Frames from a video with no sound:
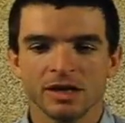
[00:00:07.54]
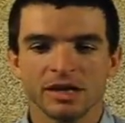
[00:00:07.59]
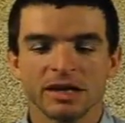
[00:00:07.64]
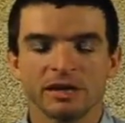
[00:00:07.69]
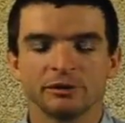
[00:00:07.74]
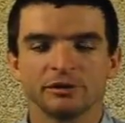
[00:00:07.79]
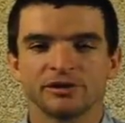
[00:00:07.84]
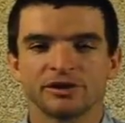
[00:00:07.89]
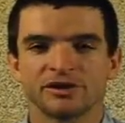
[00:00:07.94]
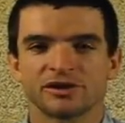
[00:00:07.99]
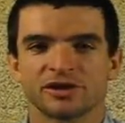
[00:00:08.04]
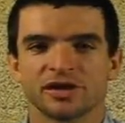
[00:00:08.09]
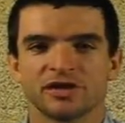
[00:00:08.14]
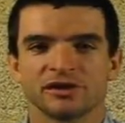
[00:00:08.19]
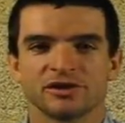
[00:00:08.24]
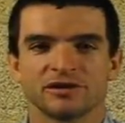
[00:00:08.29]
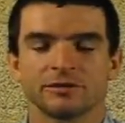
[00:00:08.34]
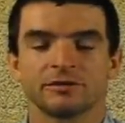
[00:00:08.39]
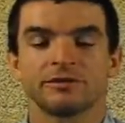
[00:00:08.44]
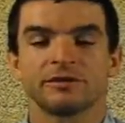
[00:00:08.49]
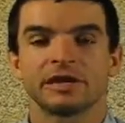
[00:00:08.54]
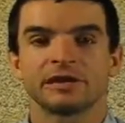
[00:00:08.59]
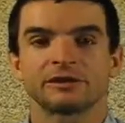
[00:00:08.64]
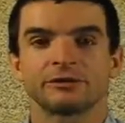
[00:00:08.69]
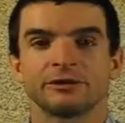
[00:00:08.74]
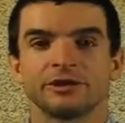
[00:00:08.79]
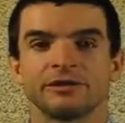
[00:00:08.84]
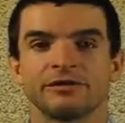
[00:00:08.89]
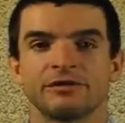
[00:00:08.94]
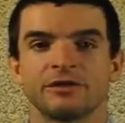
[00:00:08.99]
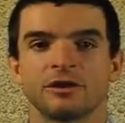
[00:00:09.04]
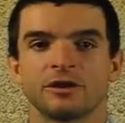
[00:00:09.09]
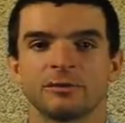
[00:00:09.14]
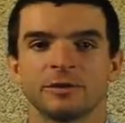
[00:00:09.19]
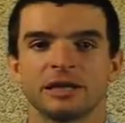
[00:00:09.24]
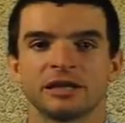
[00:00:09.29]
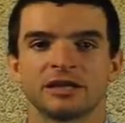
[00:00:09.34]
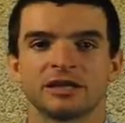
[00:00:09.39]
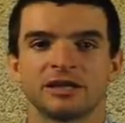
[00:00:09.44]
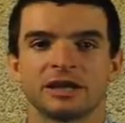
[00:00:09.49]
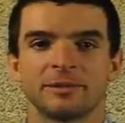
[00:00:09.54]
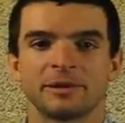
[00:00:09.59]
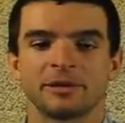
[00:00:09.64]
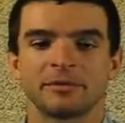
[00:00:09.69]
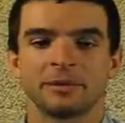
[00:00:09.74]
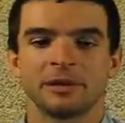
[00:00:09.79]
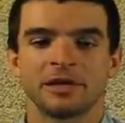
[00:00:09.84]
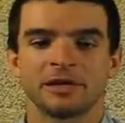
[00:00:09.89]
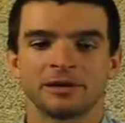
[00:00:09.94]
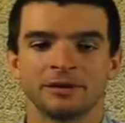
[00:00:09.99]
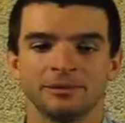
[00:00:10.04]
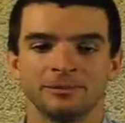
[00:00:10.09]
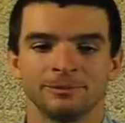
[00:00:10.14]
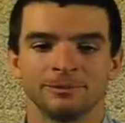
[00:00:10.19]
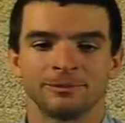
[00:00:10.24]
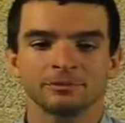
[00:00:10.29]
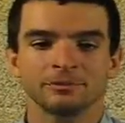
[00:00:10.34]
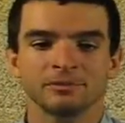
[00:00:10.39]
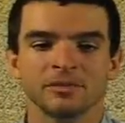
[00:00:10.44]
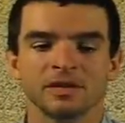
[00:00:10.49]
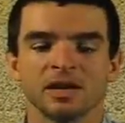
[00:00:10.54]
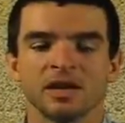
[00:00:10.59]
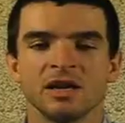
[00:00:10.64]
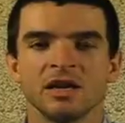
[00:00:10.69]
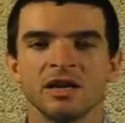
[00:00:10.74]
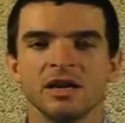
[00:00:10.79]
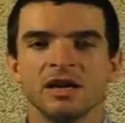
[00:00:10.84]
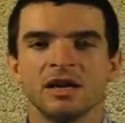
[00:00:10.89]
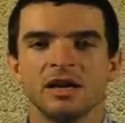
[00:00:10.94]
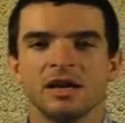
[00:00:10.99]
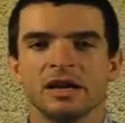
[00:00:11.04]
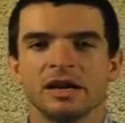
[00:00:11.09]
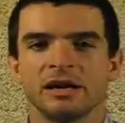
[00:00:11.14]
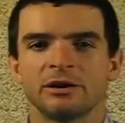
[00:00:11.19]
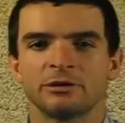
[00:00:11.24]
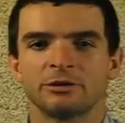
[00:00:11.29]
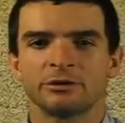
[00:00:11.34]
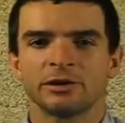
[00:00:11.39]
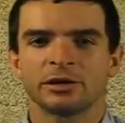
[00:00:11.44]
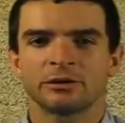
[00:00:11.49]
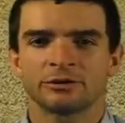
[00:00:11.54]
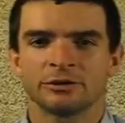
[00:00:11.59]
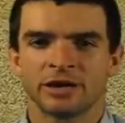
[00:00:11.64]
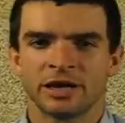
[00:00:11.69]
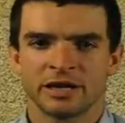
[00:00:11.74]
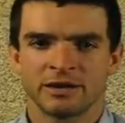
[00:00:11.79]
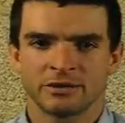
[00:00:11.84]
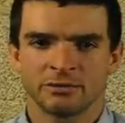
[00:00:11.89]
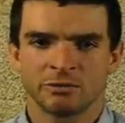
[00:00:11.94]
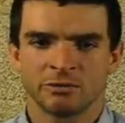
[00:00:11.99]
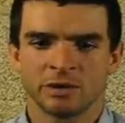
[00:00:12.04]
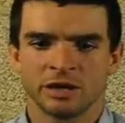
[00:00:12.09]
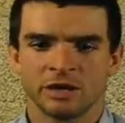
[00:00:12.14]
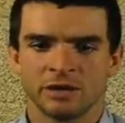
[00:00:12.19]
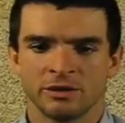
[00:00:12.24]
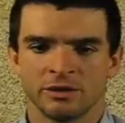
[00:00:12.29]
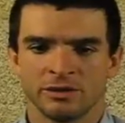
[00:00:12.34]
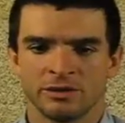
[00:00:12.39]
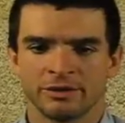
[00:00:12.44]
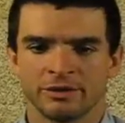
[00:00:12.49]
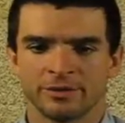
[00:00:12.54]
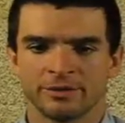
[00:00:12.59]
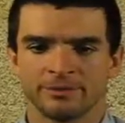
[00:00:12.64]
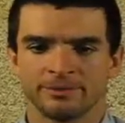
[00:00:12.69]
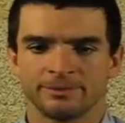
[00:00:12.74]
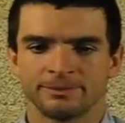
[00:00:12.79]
I will discuss the factory farm economic model. How do we create wealth?